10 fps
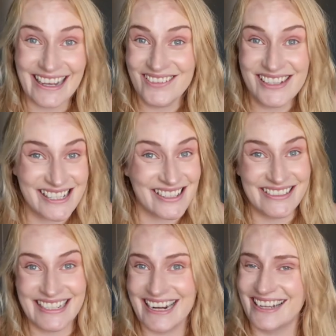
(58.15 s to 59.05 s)
I'm
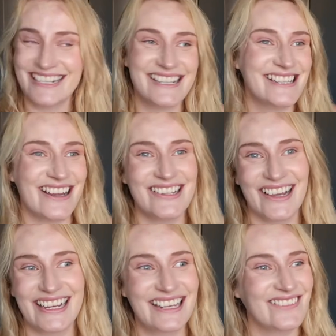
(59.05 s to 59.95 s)
sorry. I just don't
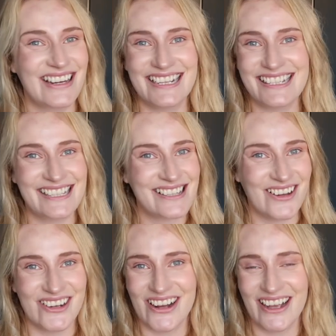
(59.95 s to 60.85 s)
like it when it's this
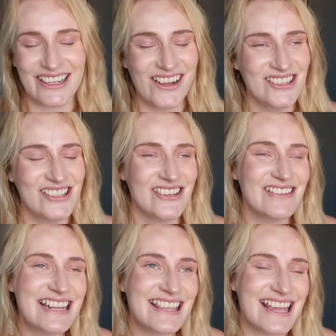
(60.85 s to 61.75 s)
hot. I can't do
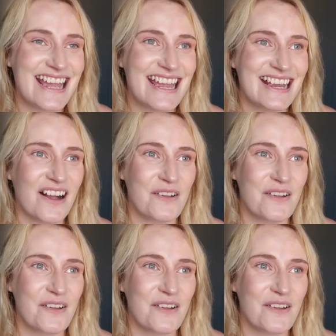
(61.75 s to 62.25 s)
anything.